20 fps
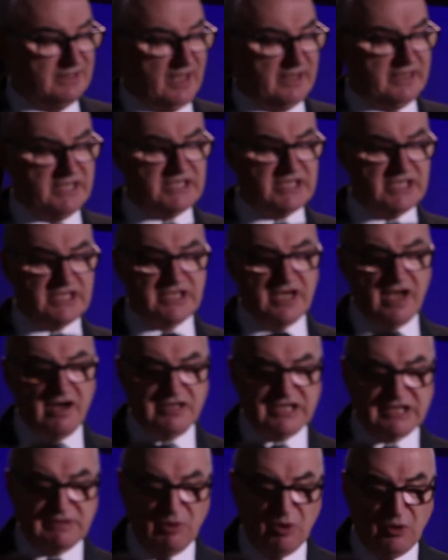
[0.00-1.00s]
And this is
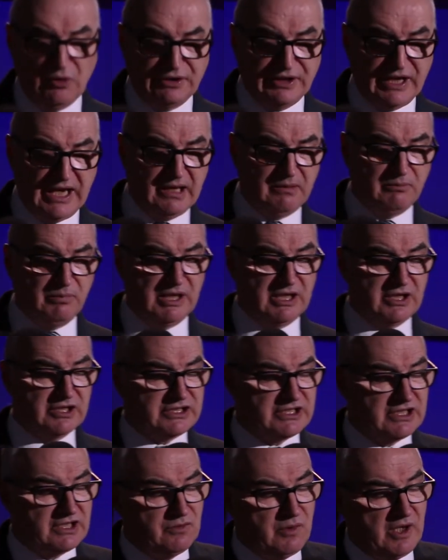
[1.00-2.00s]
no small thing,
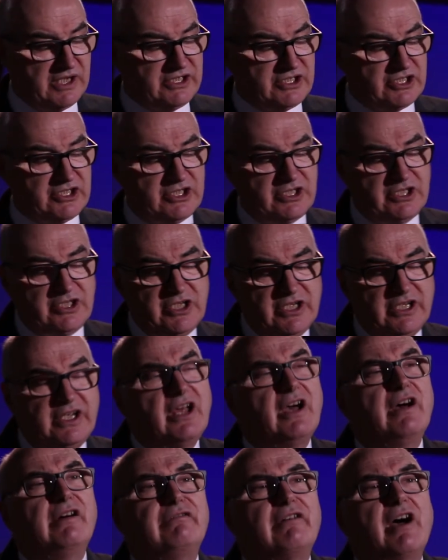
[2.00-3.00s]
because the
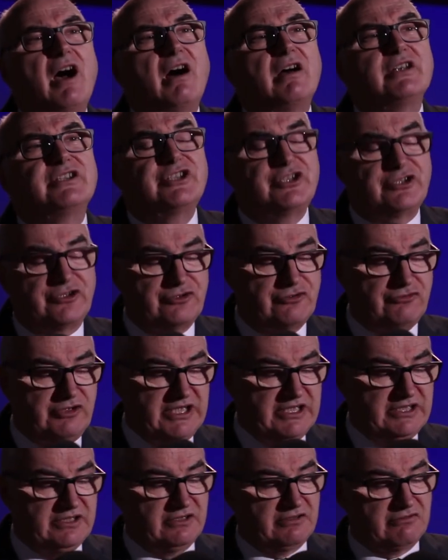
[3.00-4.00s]
question of our
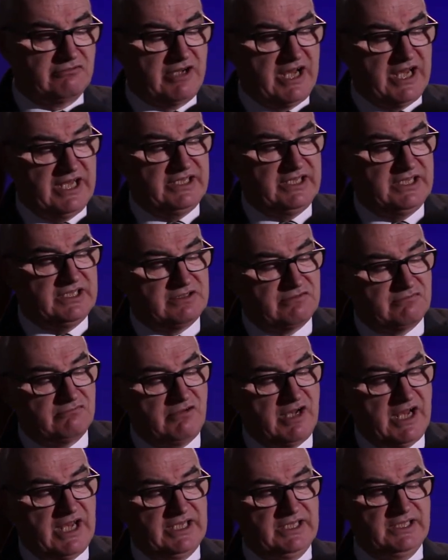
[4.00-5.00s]
street cred is
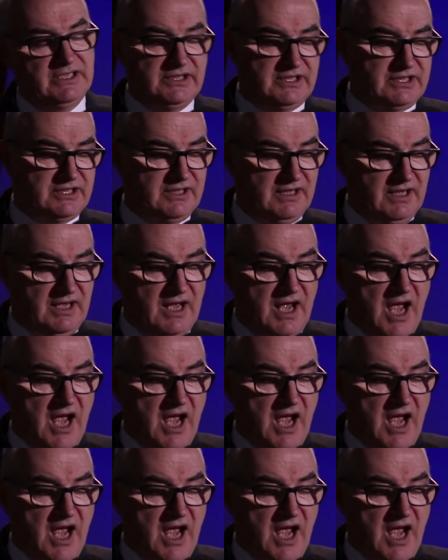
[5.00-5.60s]
raised.